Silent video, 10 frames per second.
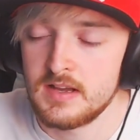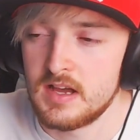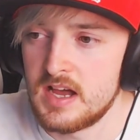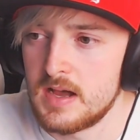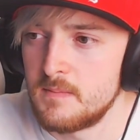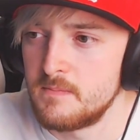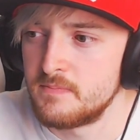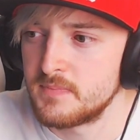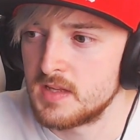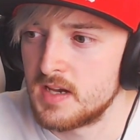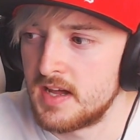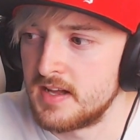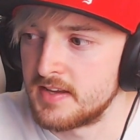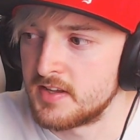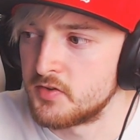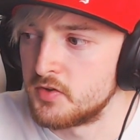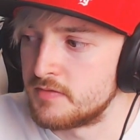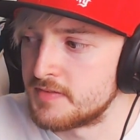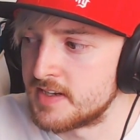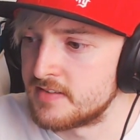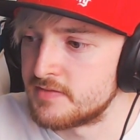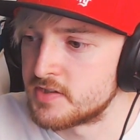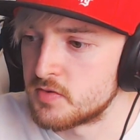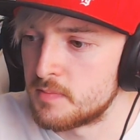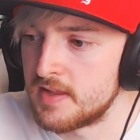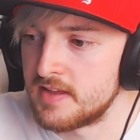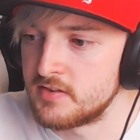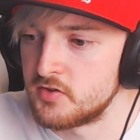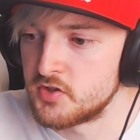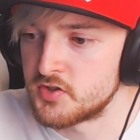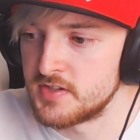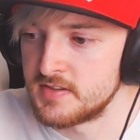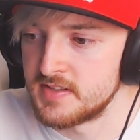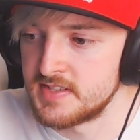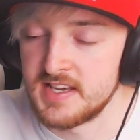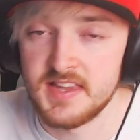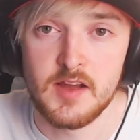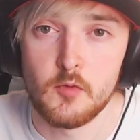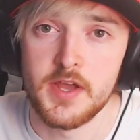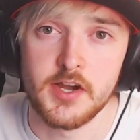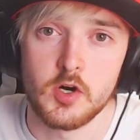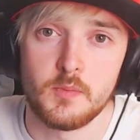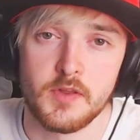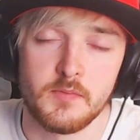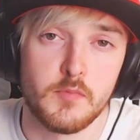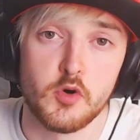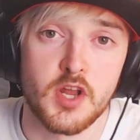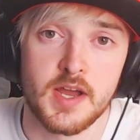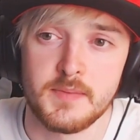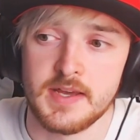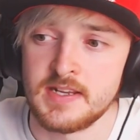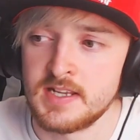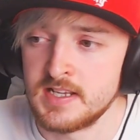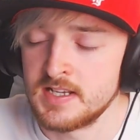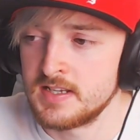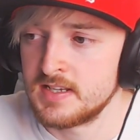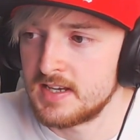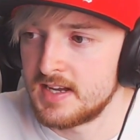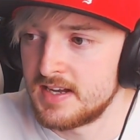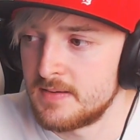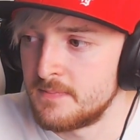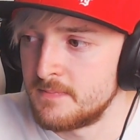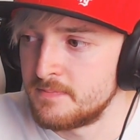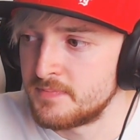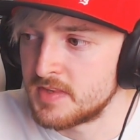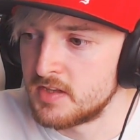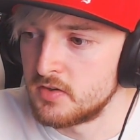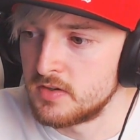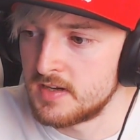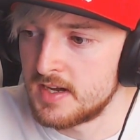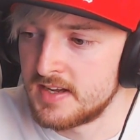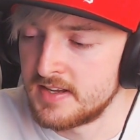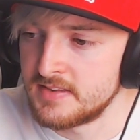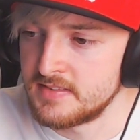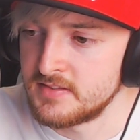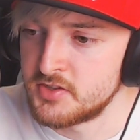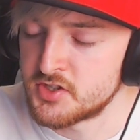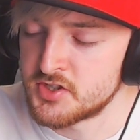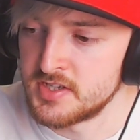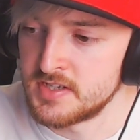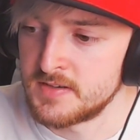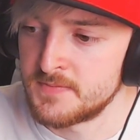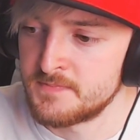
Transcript: I don't know if it's something like just the day that I wake up or the mood I'm in, you know, just the.